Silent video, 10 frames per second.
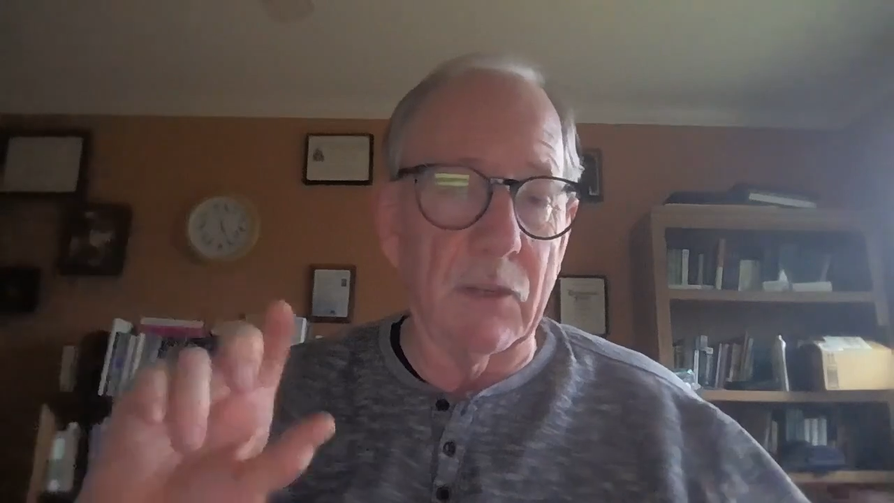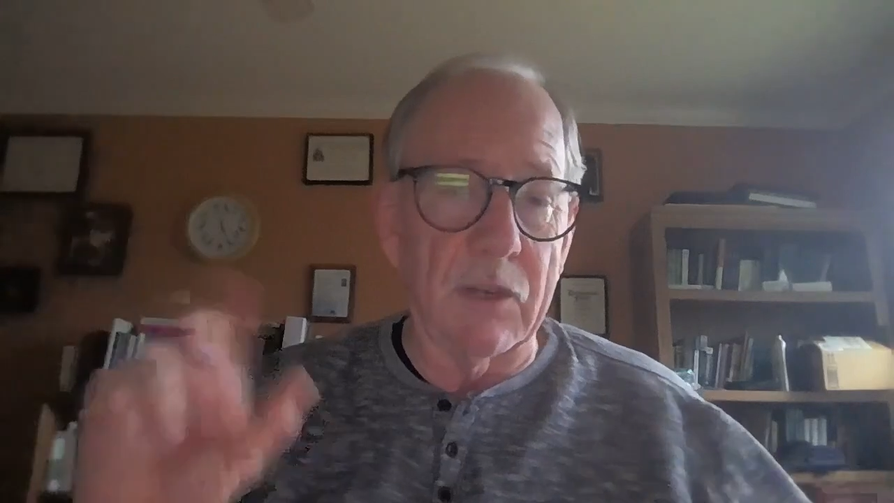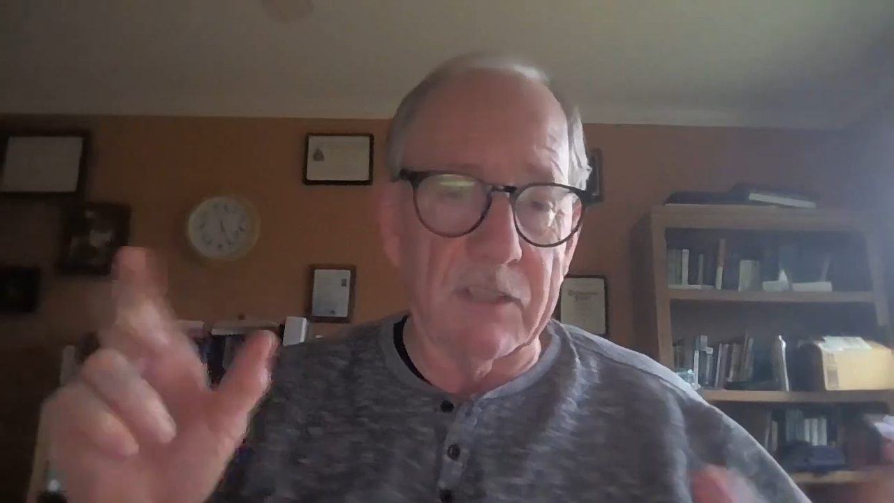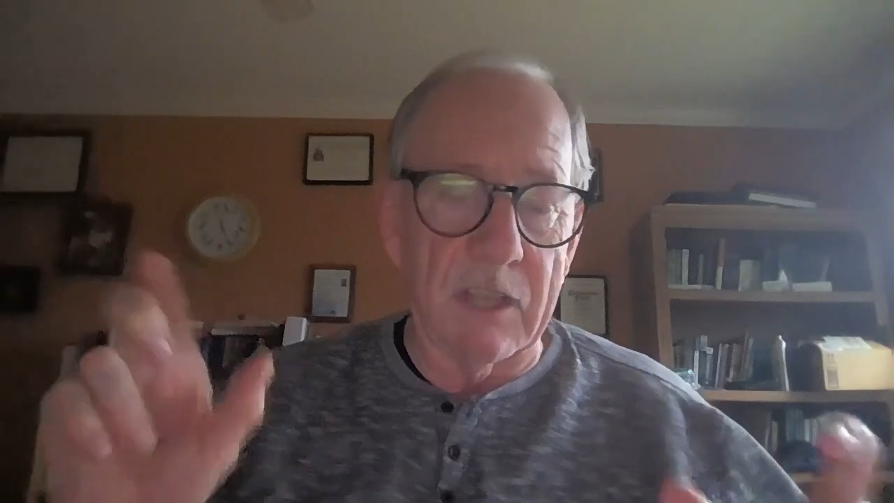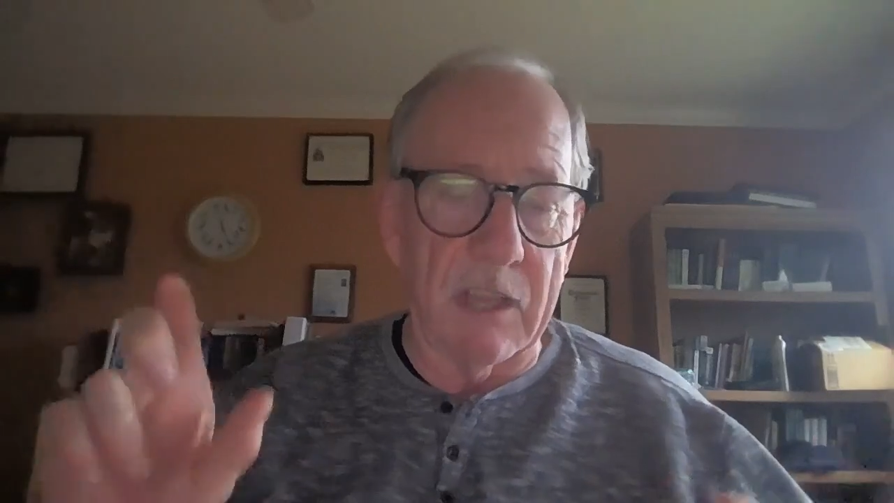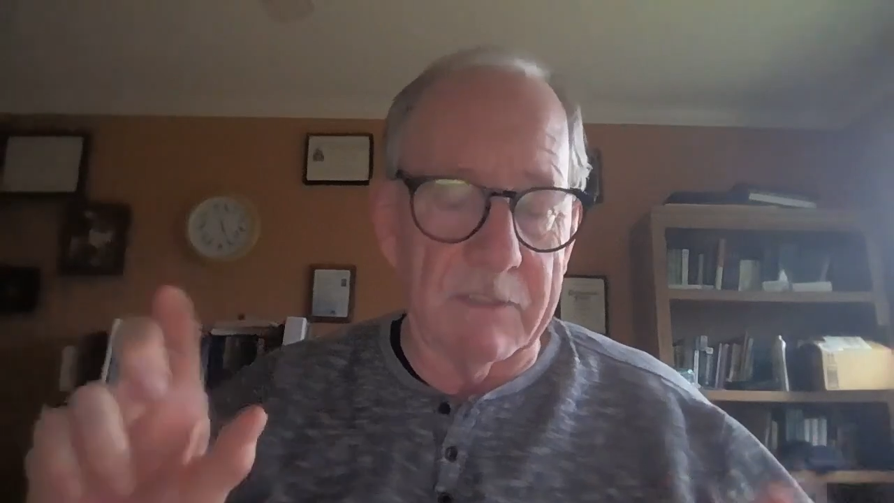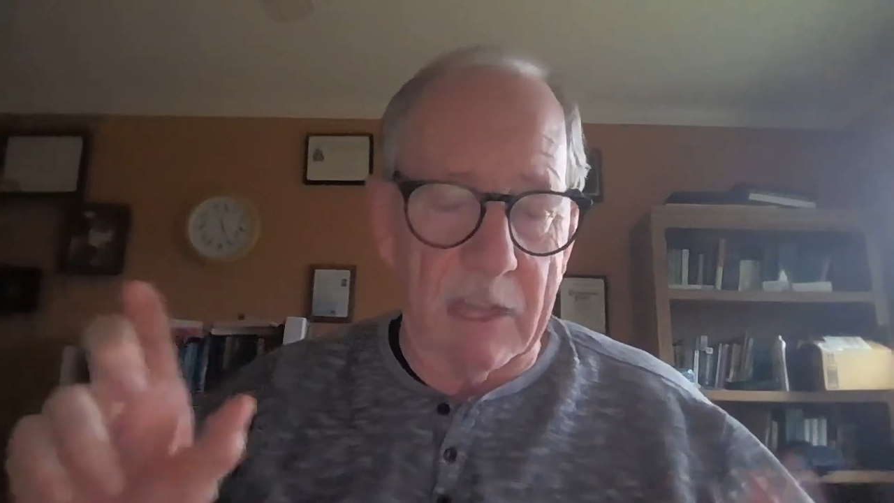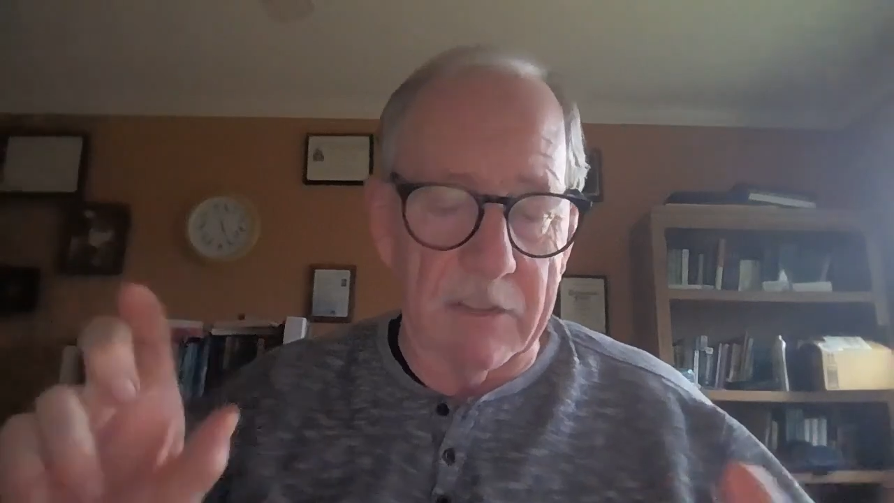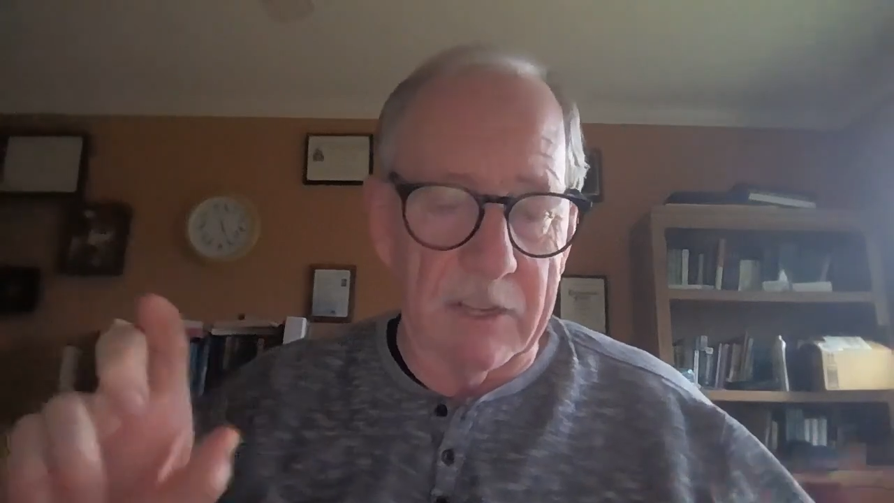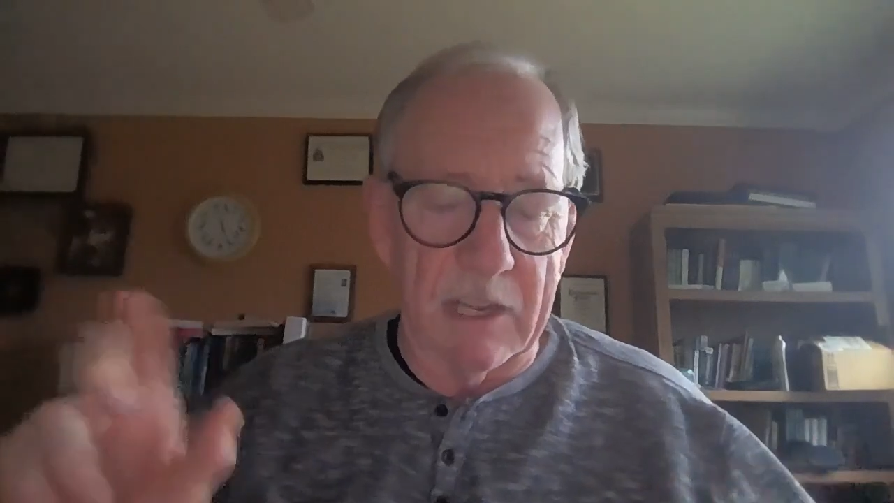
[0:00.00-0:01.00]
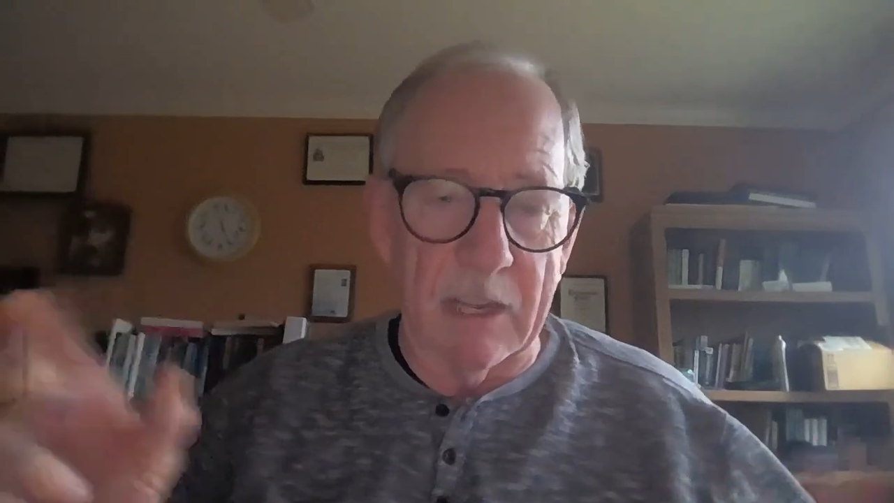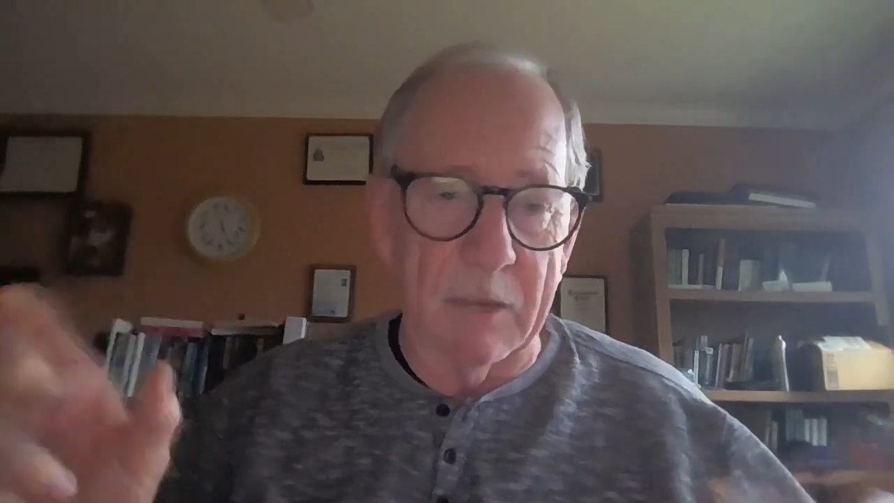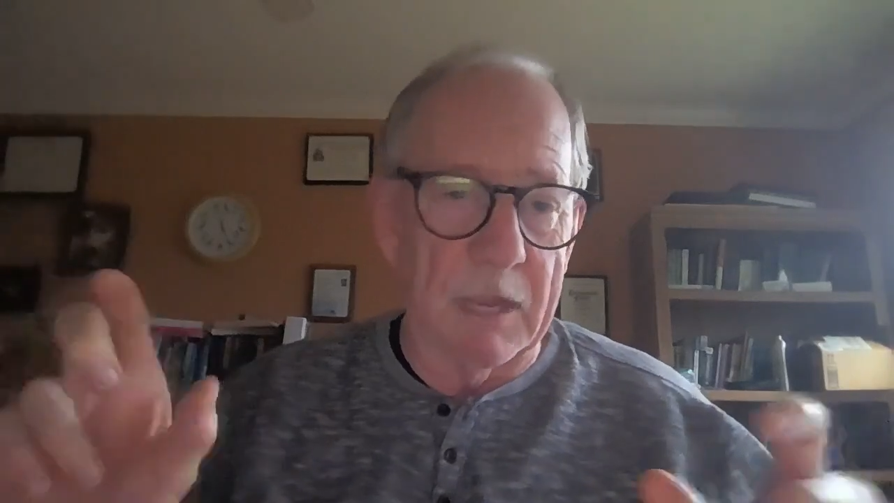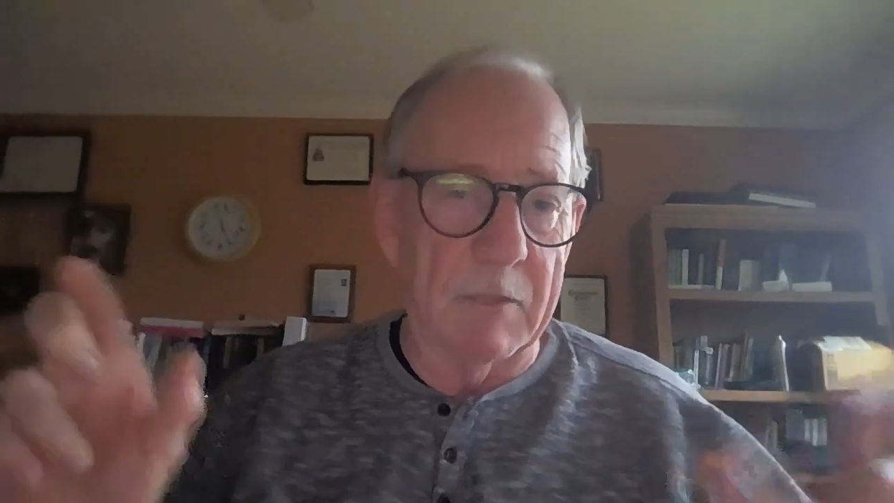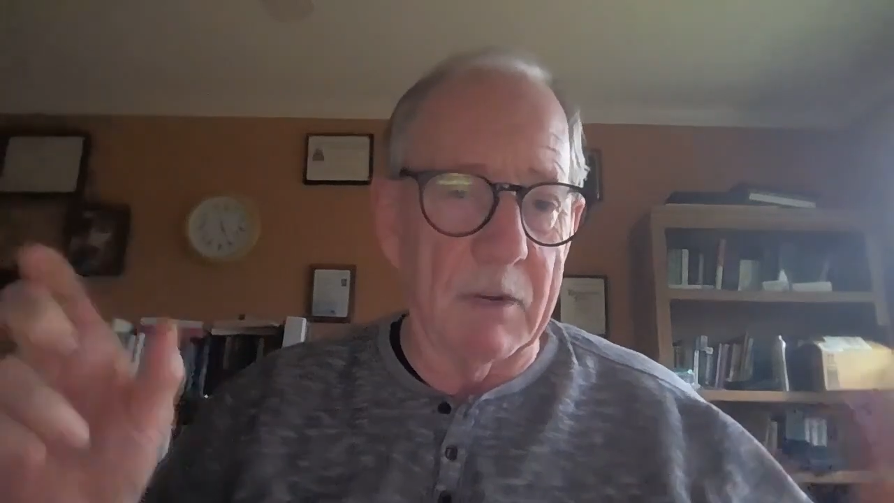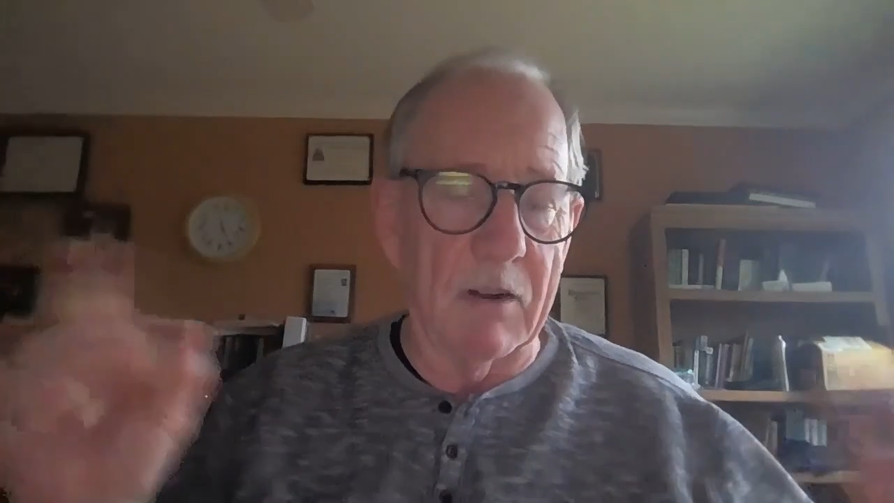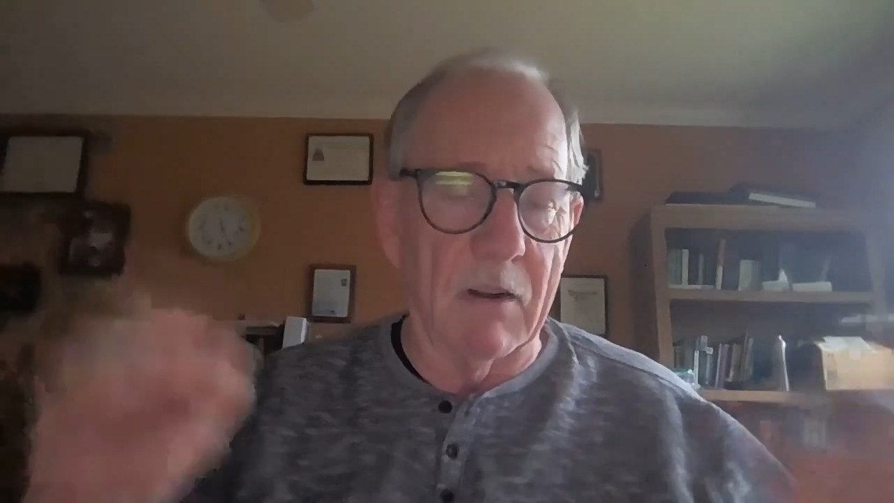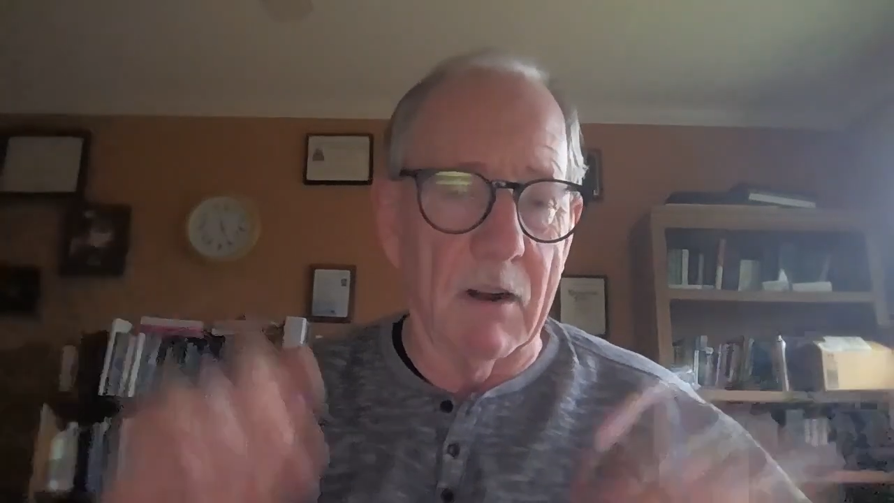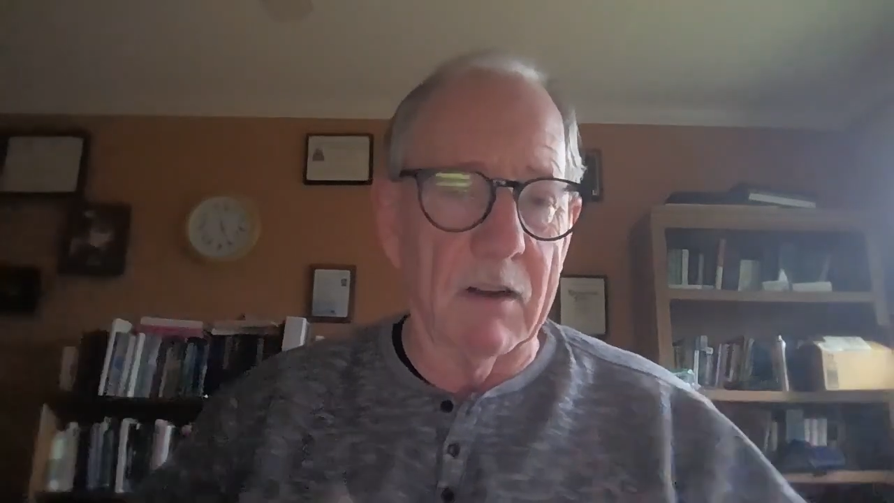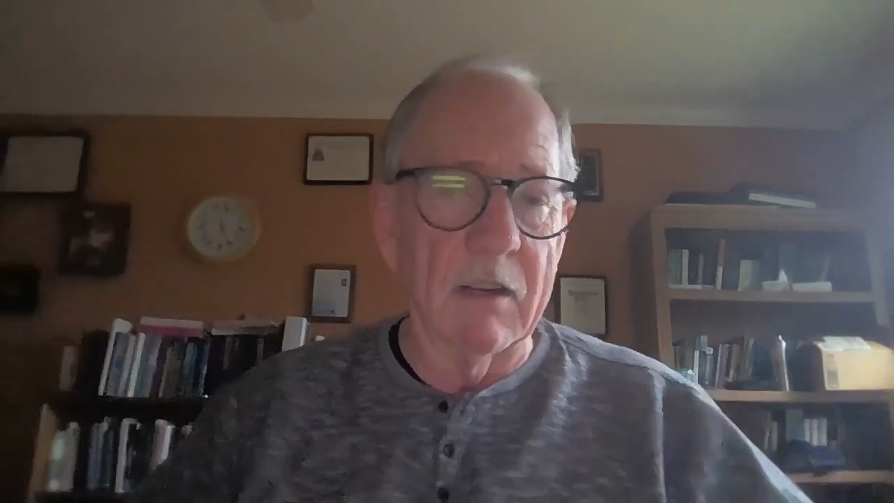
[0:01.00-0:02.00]
shortest lived county in Alabama
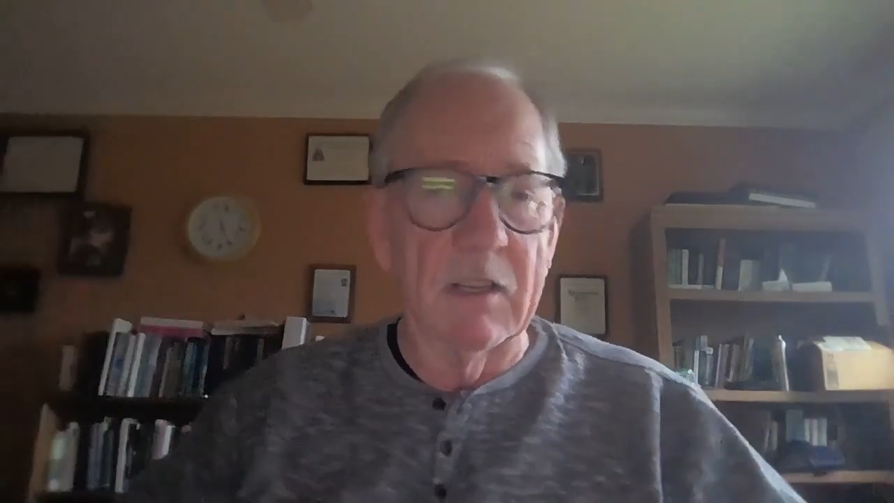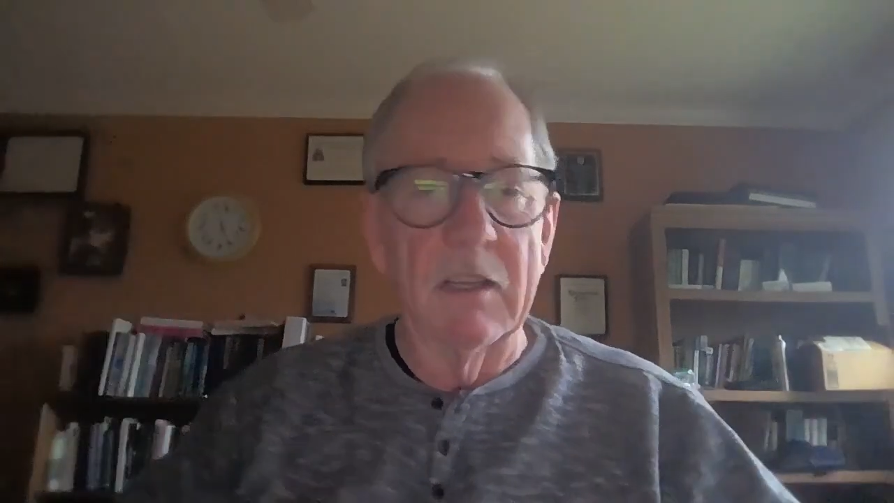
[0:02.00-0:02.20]
are